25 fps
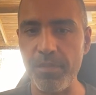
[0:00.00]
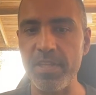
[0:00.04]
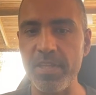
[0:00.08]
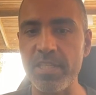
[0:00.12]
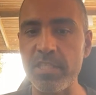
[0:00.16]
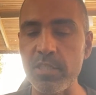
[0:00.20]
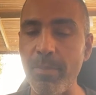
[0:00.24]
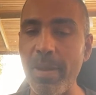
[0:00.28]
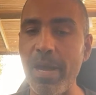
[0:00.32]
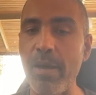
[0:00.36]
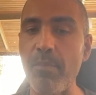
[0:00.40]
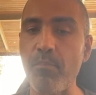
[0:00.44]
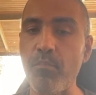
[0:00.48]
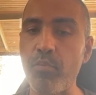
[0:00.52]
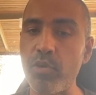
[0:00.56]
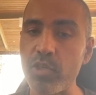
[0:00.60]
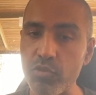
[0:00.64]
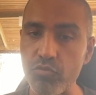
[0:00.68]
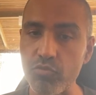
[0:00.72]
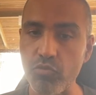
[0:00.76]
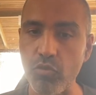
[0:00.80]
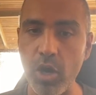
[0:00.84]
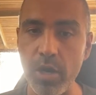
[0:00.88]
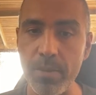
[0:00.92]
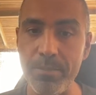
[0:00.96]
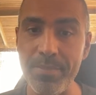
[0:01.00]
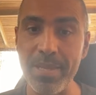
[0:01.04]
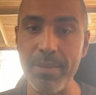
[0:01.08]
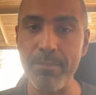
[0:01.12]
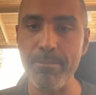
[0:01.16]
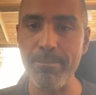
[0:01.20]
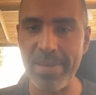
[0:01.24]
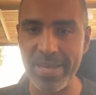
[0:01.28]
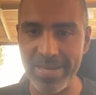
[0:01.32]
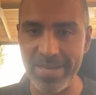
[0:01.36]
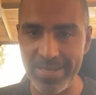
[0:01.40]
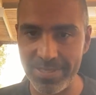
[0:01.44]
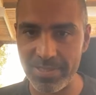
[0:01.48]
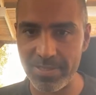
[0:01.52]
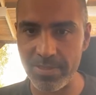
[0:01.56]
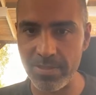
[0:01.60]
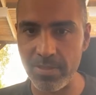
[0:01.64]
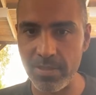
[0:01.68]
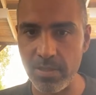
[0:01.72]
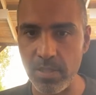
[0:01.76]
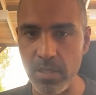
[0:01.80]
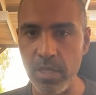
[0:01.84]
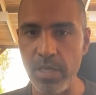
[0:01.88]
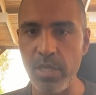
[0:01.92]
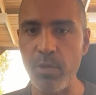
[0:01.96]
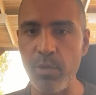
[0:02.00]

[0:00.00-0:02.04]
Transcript: It's about prescribing medicine,